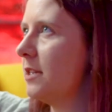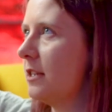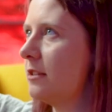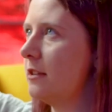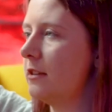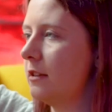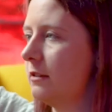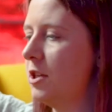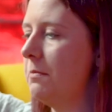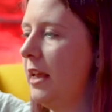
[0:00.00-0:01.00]
into
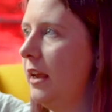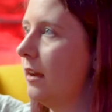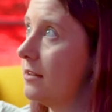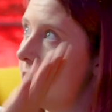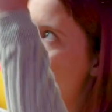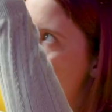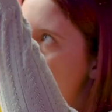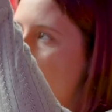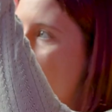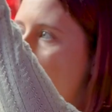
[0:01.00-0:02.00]
the chimney and his legs were
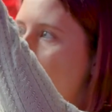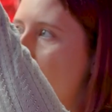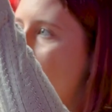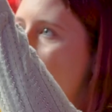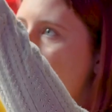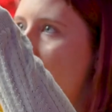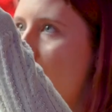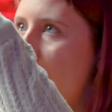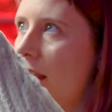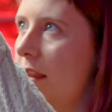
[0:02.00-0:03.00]
sticking up.
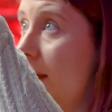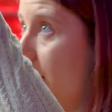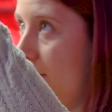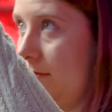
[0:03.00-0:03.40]
And I could